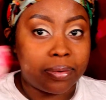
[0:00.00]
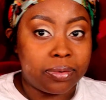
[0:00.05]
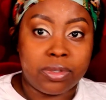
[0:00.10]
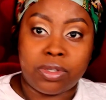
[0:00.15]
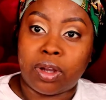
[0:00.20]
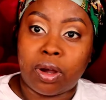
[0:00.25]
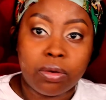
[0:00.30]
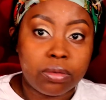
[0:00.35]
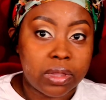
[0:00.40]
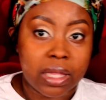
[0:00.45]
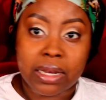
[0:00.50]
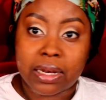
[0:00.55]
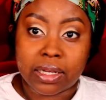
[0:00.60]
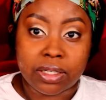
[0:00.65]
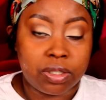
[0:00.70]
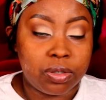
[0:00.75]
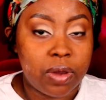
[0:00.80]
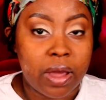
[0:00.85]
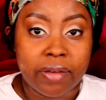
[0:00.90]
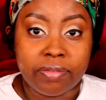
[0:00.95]
Don't think
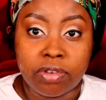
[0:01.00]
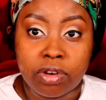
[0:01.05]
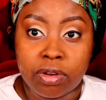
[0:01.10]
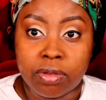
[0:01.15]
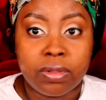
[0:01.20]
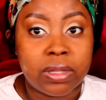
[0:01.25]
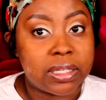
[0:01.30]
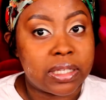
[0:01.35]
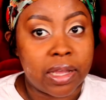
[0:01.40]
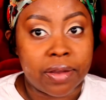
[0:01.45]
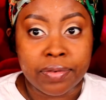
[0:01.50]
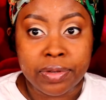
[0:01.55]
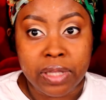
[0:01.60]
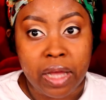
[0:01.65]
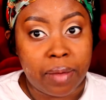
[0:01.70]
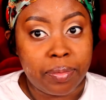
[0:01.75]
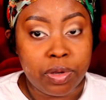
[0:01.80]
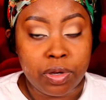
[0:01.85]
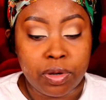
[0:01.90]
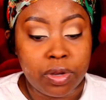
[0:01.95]
that you have to do this every
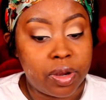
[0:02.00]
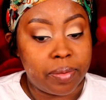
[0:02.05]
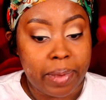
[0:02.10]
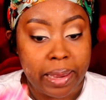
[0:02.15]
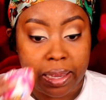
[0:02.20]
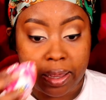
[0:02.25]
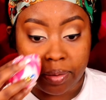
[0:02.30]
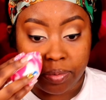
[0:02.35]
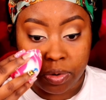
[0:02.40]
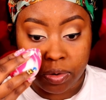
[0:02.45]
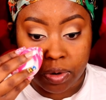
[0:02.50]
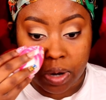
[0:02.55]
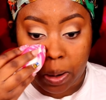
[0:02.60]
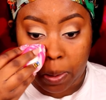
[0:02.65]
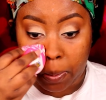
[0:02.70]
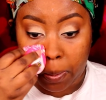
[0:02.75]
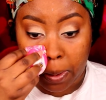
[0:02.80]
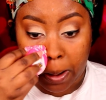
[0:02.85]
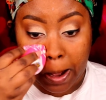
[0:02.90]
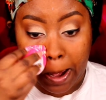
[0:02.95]
time you do makeup. You don't.